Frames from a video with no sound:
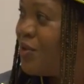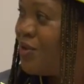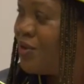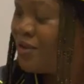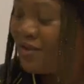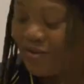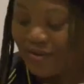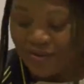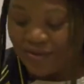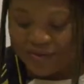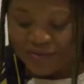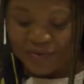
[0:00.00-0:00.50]
So
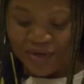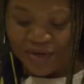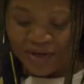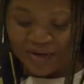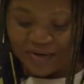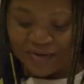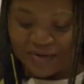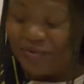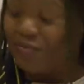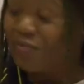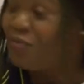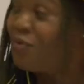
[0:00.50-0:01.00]
this is
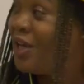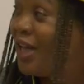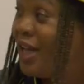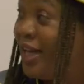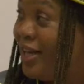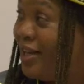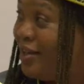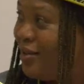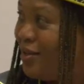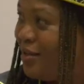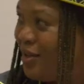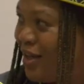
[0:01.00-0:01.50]
very
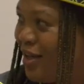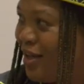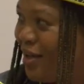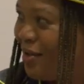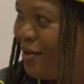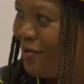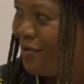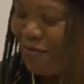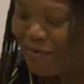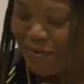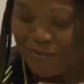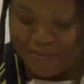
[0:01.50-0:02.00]
revealing
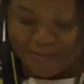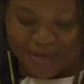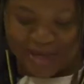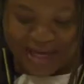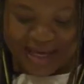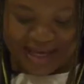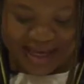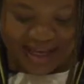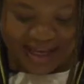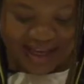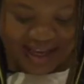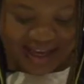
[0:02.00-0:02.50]
for
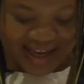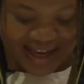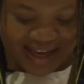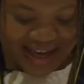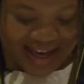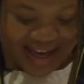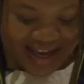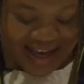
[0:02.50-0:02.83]
me.